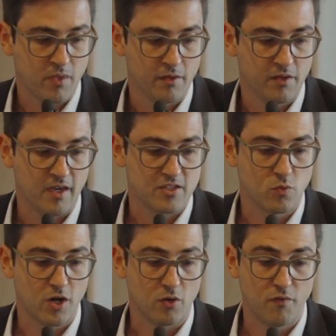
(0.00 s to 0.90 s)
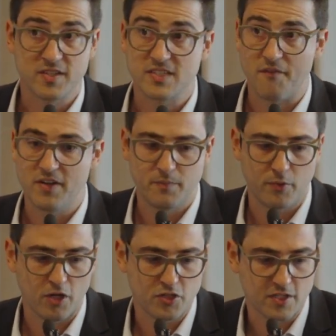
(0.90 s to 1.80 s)
He has worked over 70
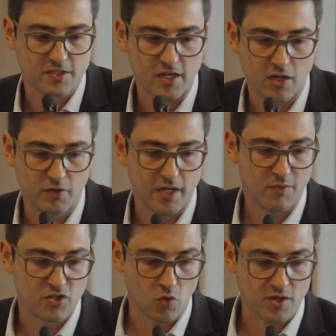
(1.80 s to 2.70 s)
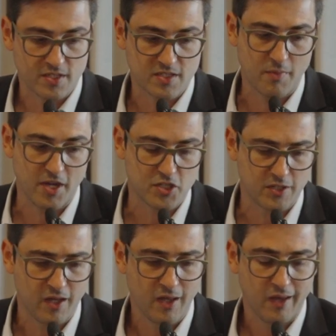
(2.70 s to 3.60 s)
projects, including resource
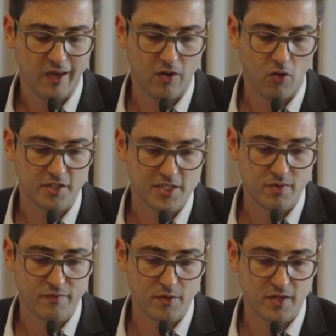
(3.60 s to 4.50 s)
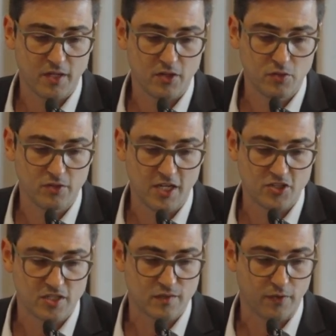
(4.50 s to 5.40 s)
estimation and audit reviewing due
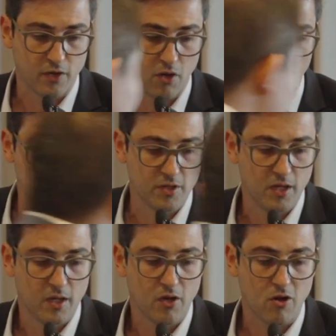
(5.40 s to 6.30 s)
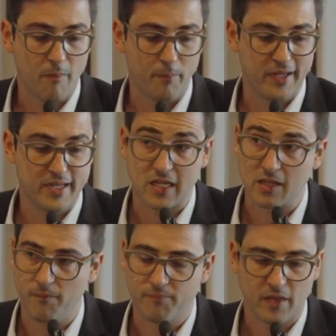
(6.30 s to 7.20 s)
diligence for gold, copper,
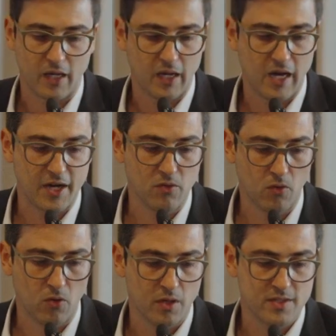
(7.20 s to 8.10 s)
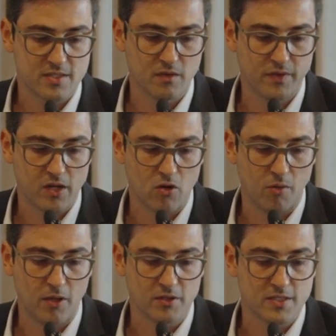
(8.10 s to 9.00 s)
nickel, iron ore, silver,
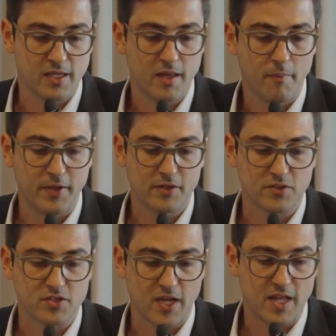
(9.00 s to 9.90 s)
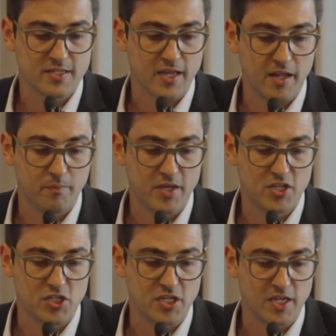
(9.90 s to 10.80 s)
cobalt, mineral sands, and
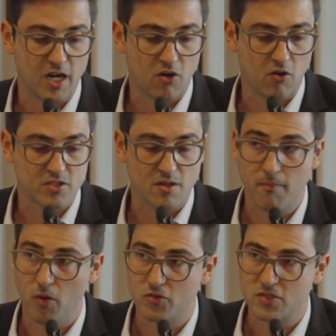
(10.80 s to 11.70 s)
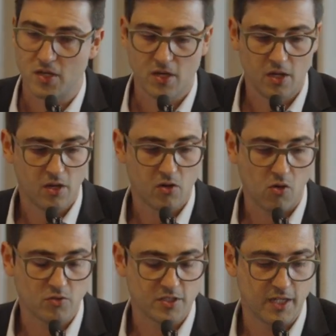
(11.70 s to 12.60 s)
PGE across most
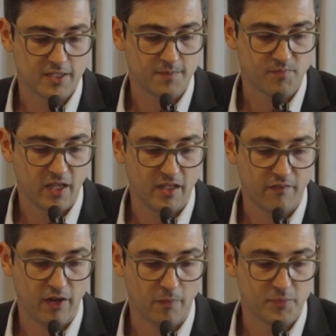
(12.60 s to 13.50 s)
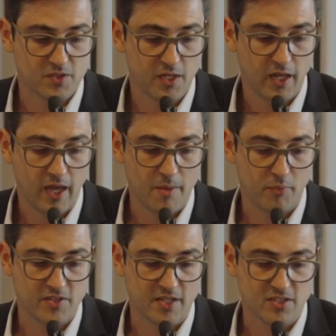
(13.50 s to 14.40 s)
continents. He develops and
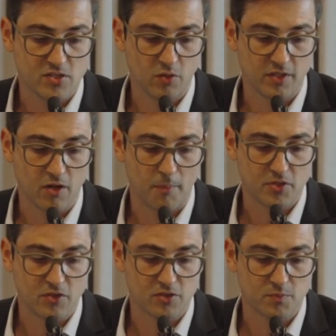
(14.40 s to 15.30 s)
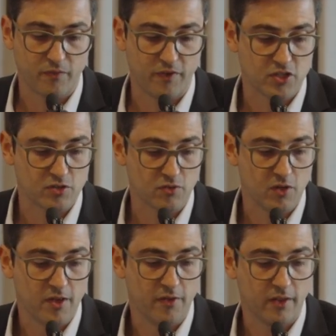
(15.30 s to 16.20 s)
presents Snowden Optiro's professional
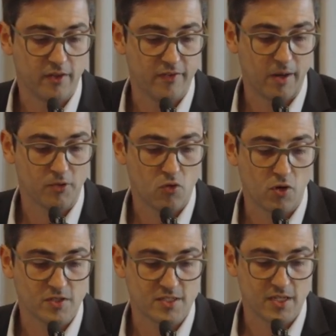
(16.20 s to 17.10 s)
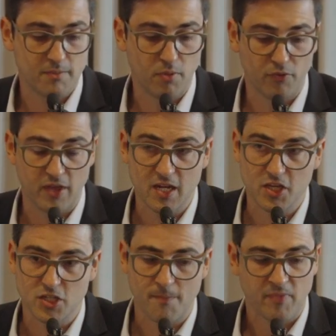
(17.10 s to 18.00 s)
development courses in both
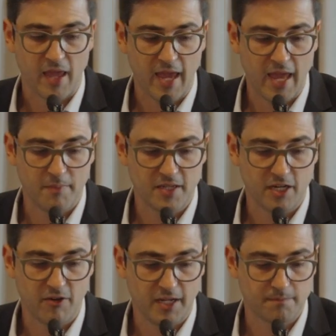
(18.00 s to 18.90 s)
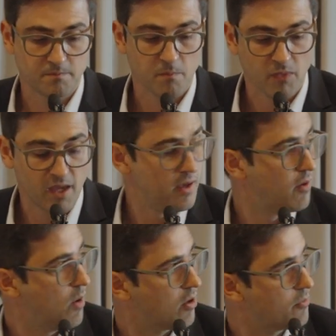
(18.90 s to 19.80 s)
English and Mandarin.
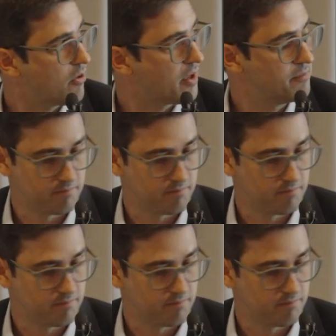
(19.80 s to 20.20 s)
Welcome, Greg.